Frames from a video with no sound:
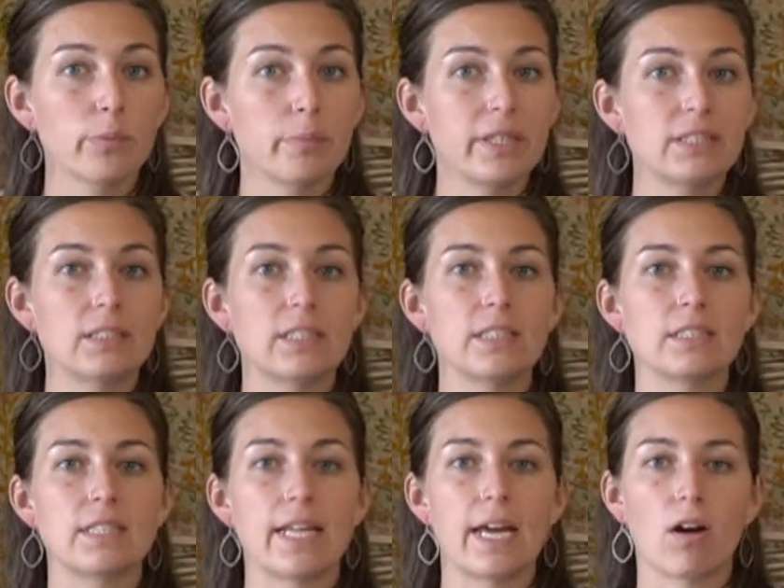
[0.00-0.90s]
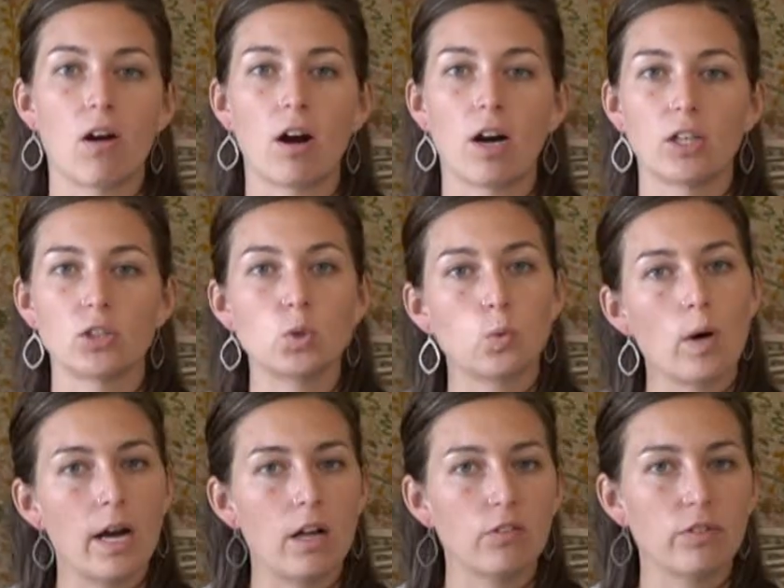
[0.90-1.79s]
pieces that are
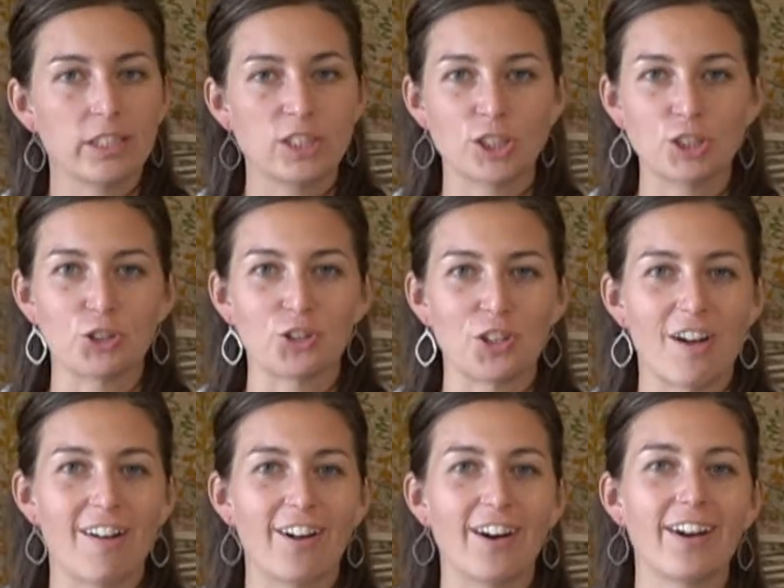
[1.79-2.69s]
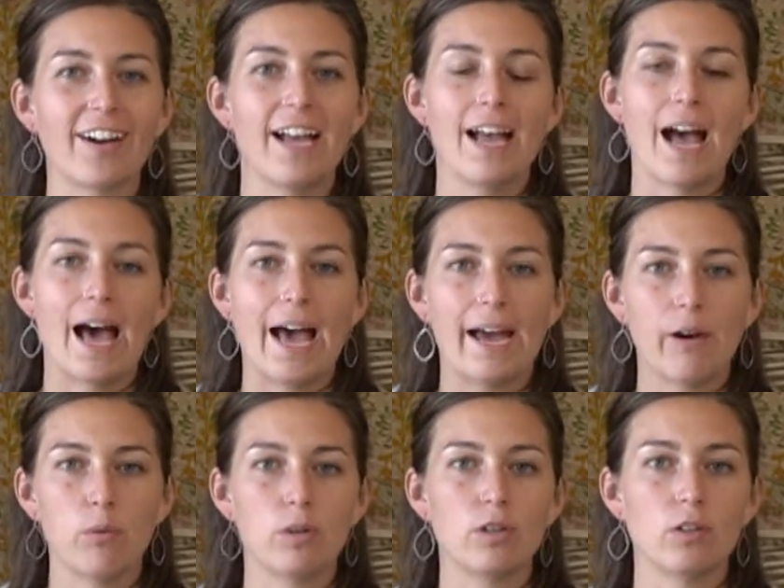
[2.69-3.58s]
12 inches or longer,
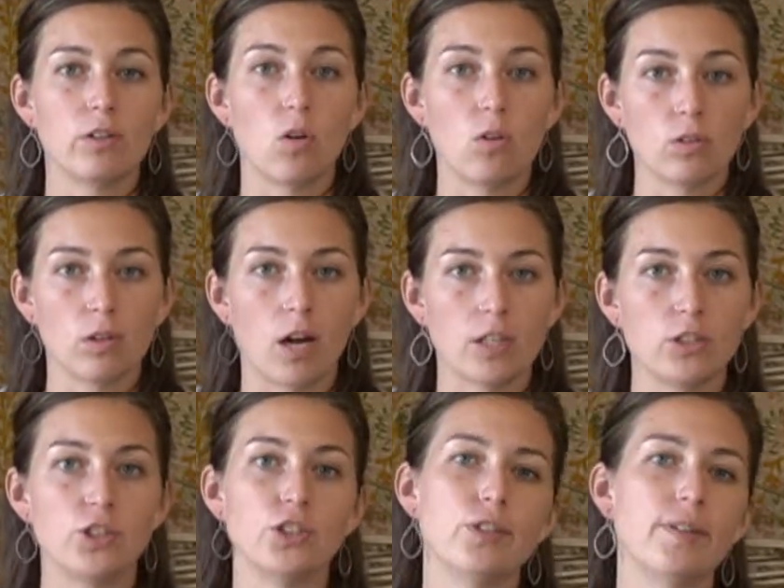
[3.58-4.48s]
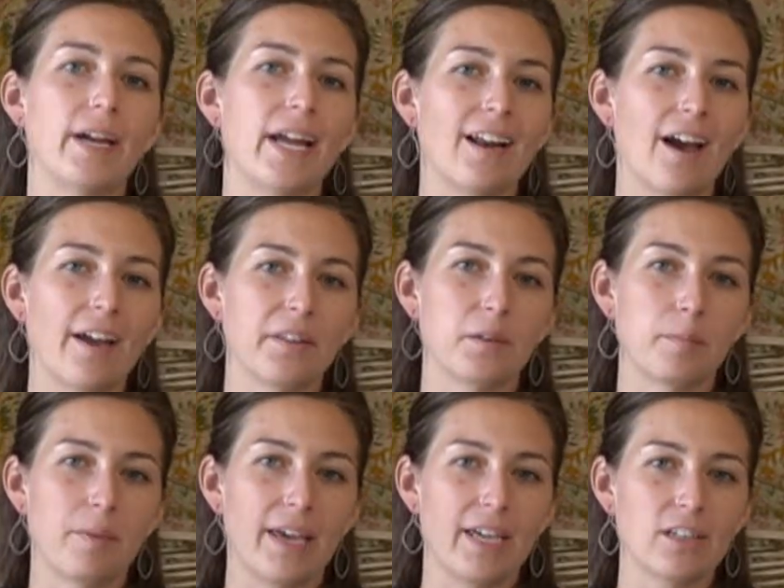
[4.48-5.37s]
I will hold on to and either
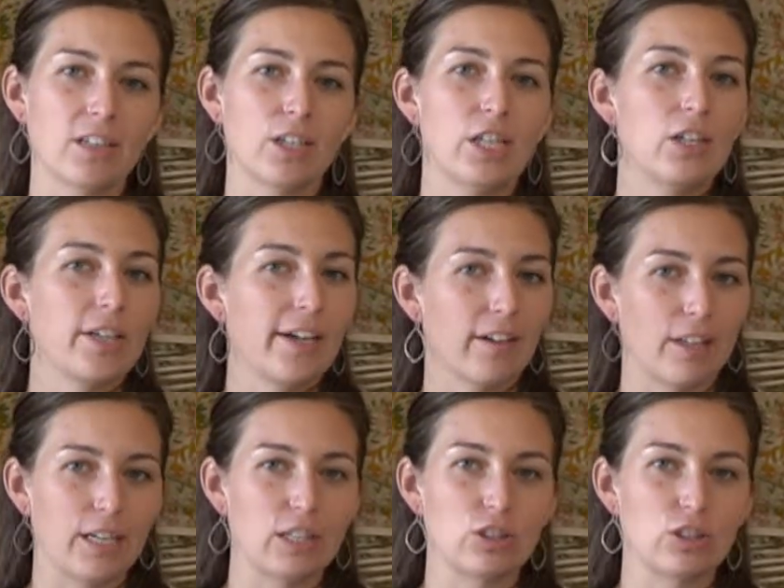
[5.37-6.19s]
make Carolina